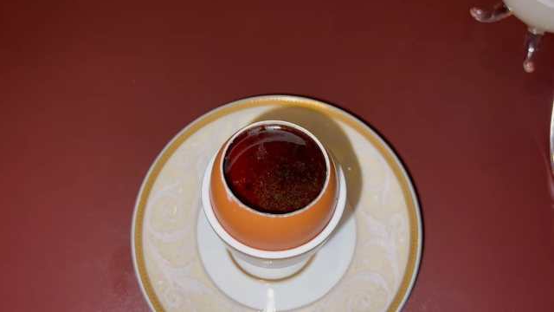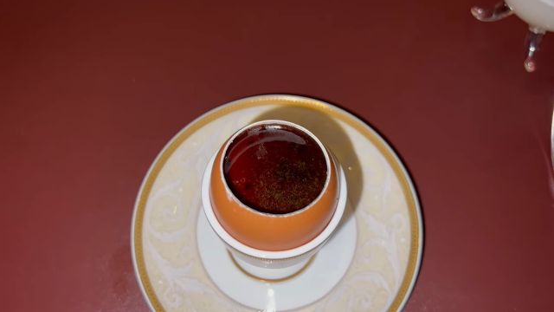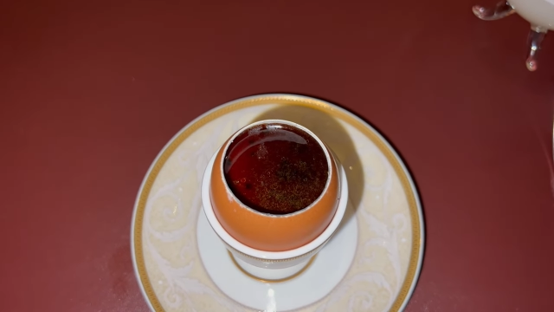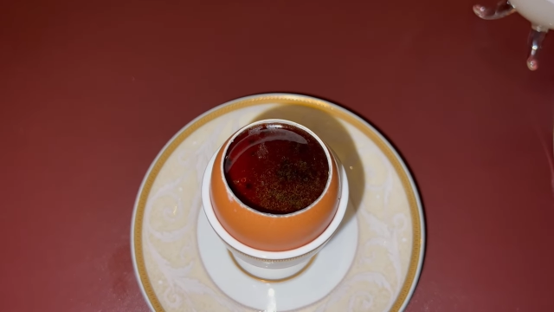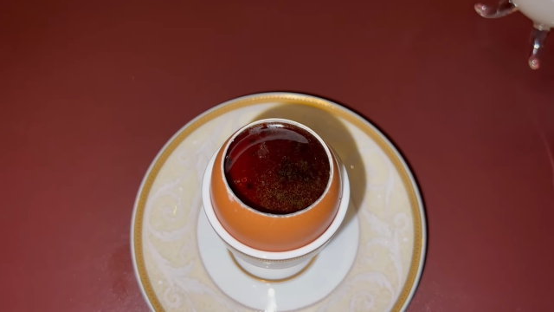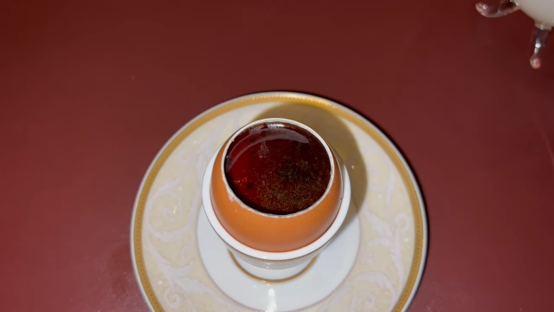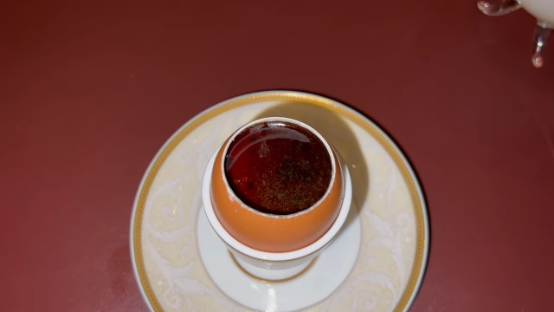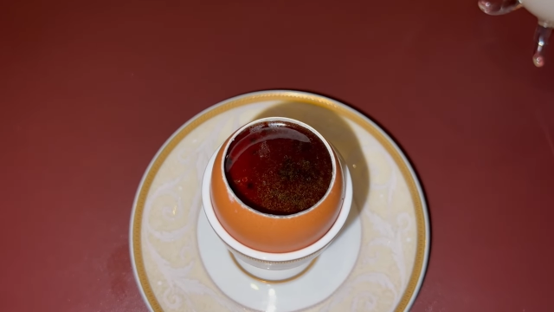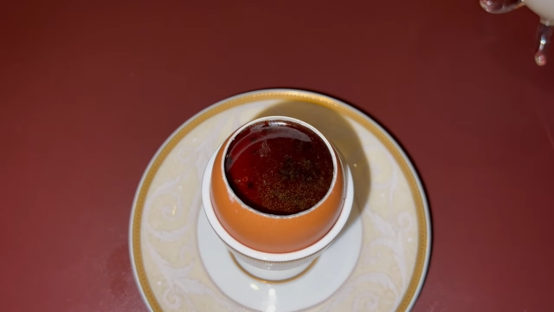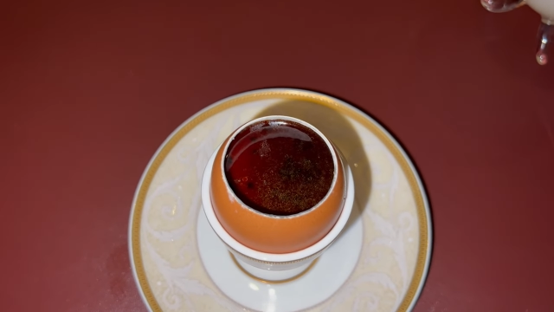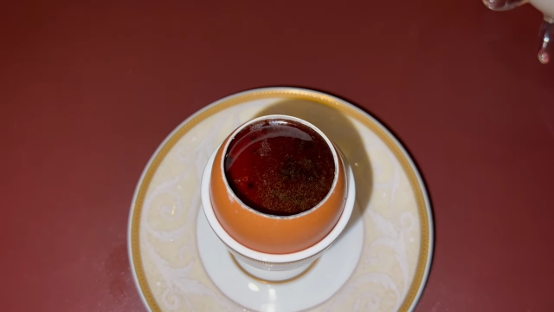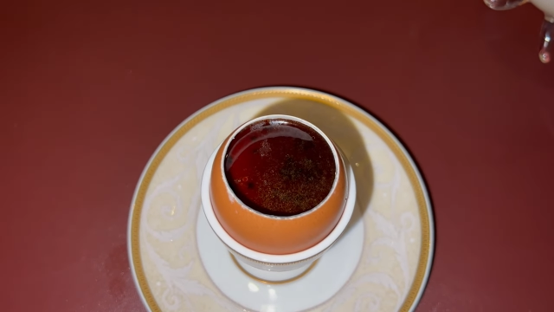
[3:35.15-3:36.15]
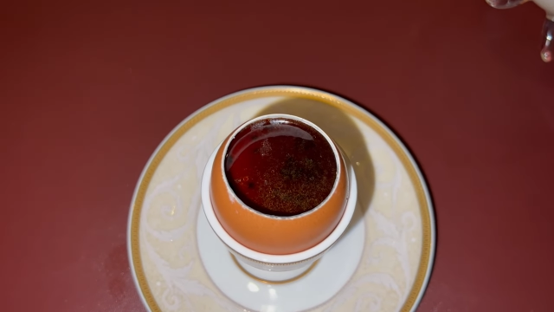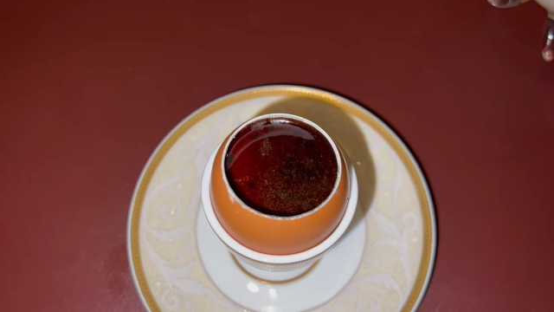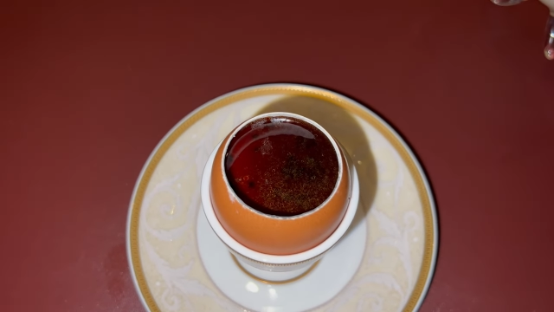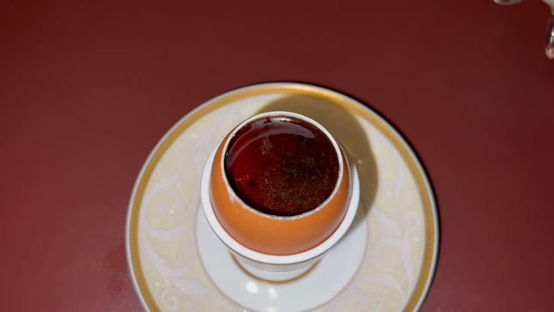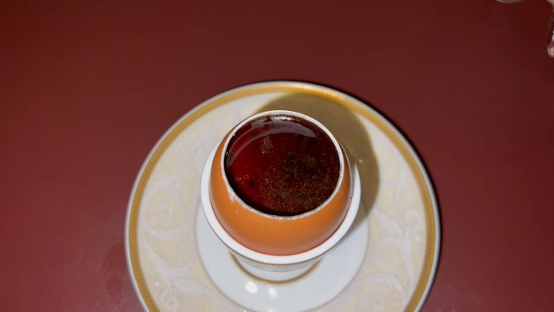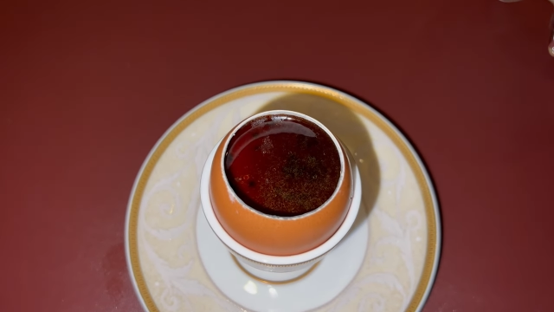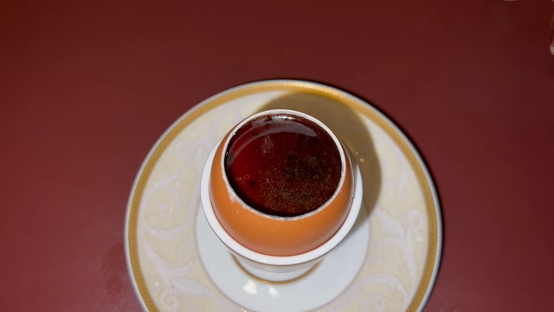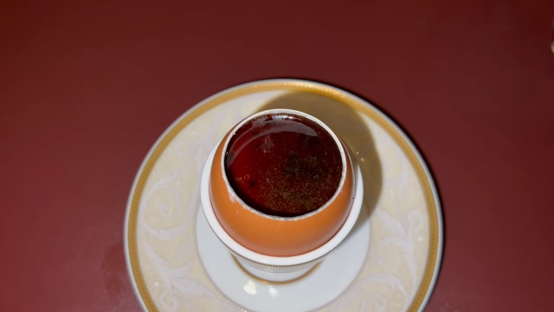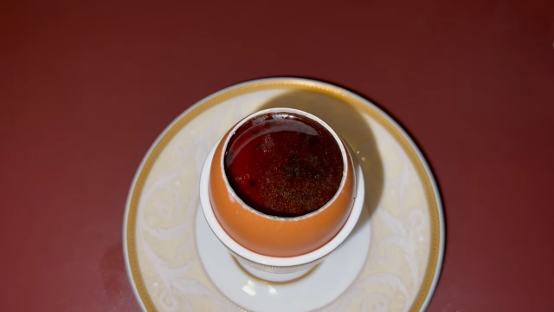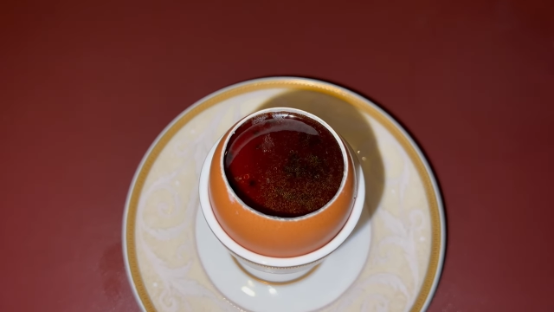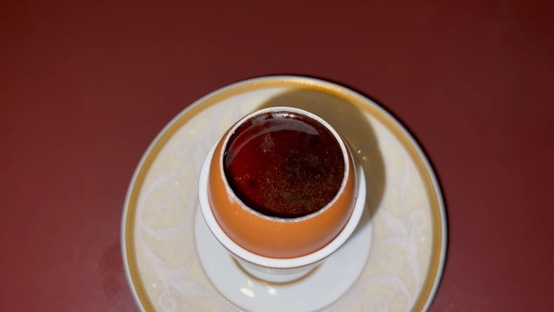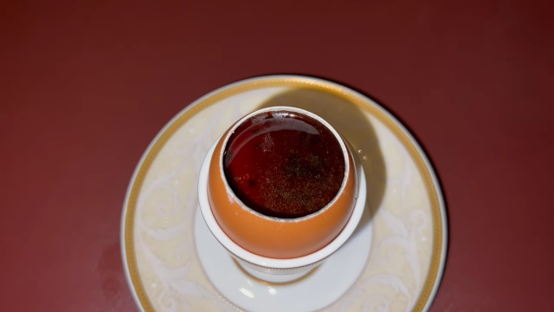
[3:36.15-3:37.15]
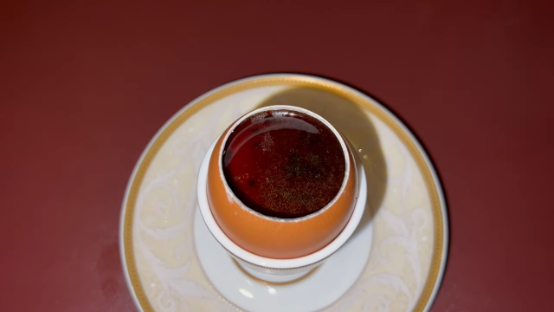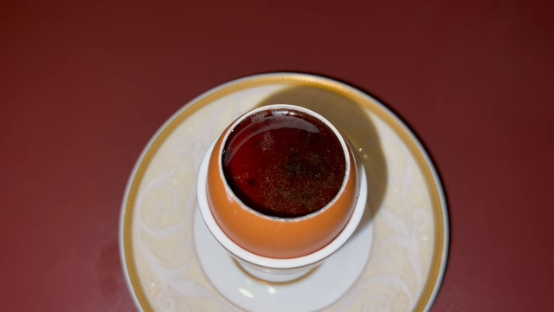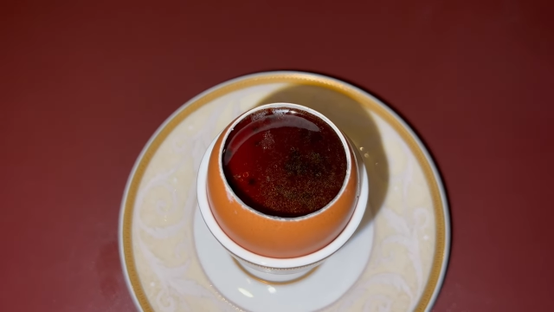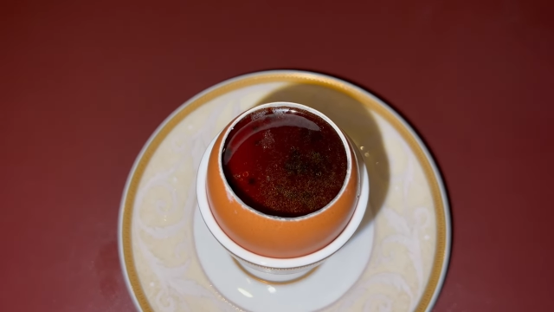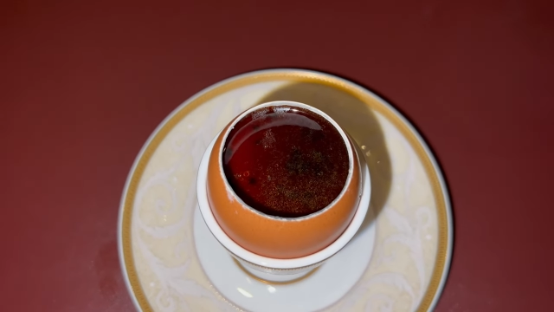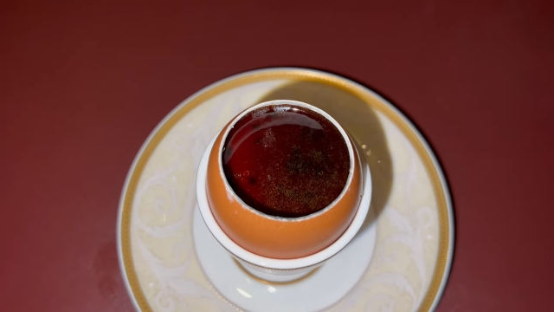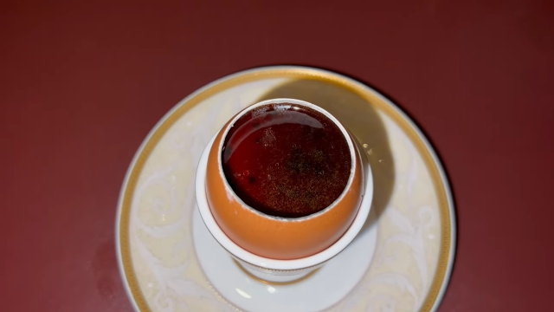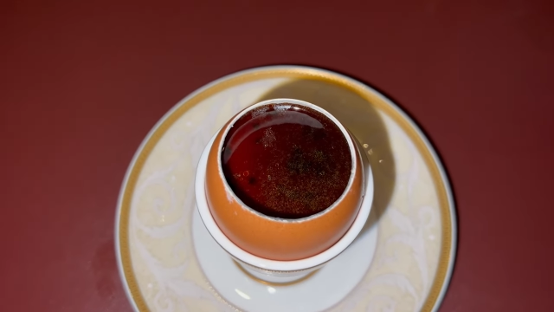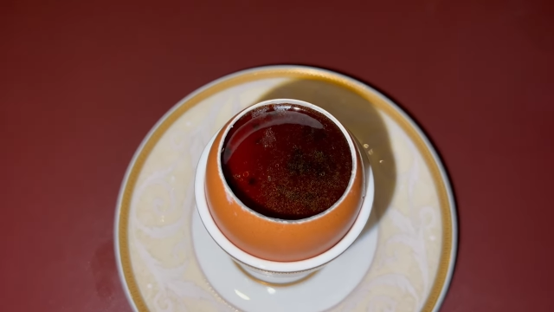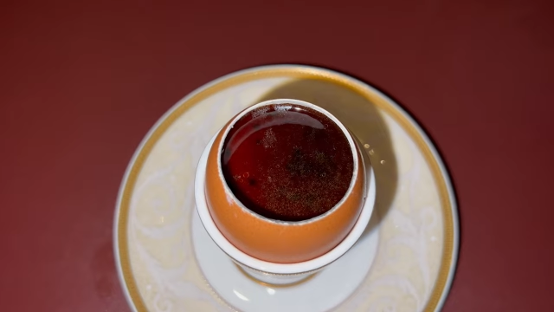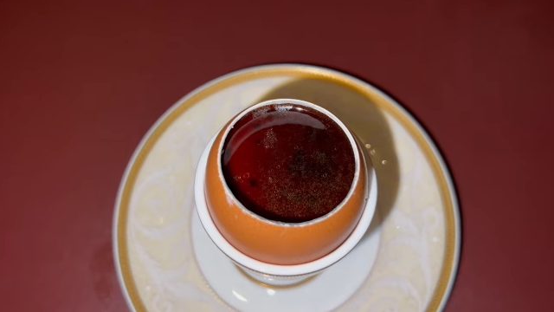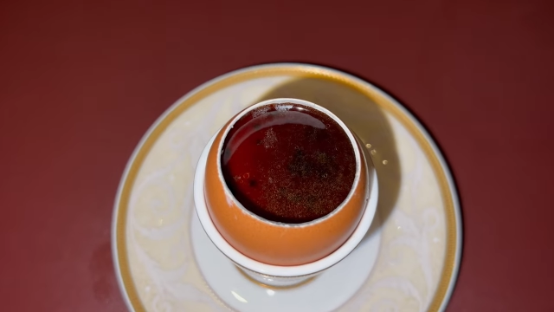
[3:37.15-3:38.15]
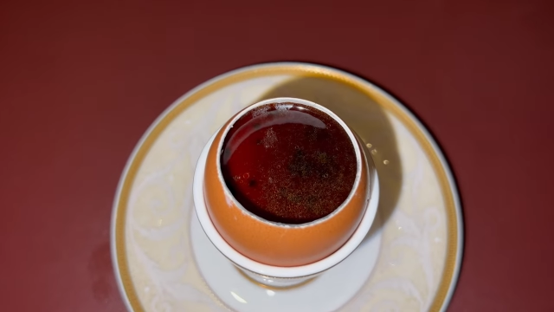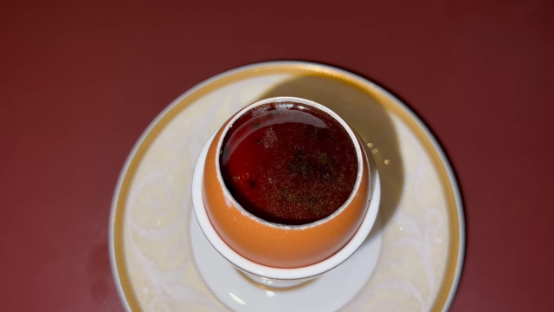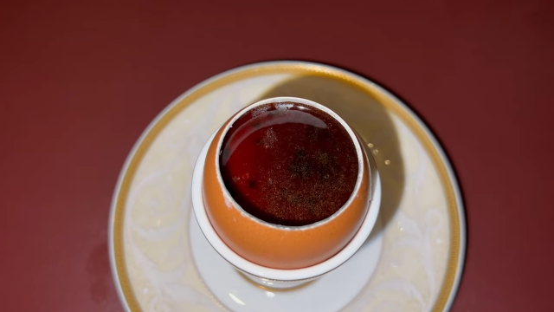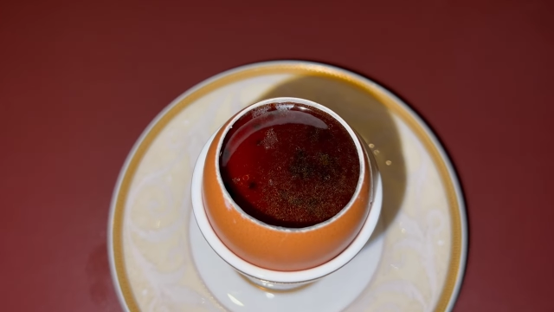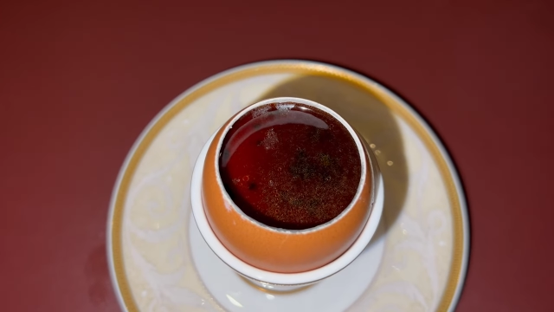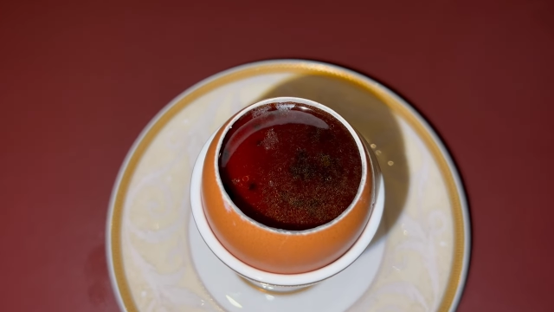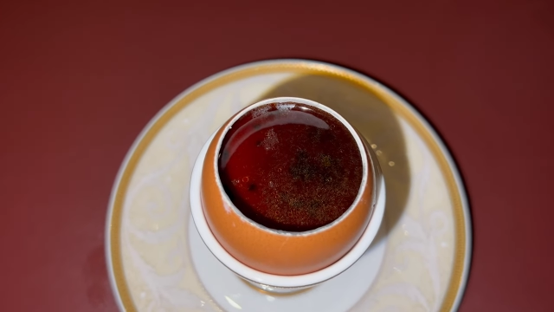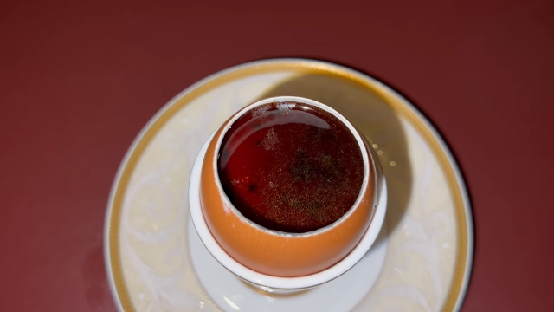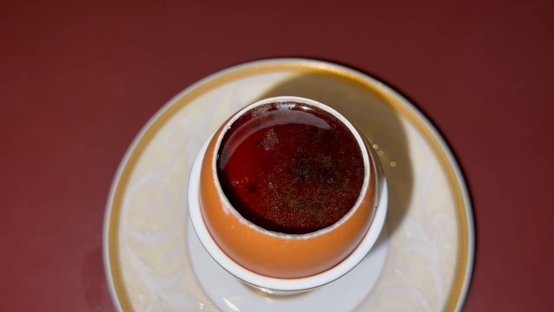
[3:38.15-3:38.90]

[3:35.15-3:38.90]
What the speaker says: No face is visible, so there are no lips to read.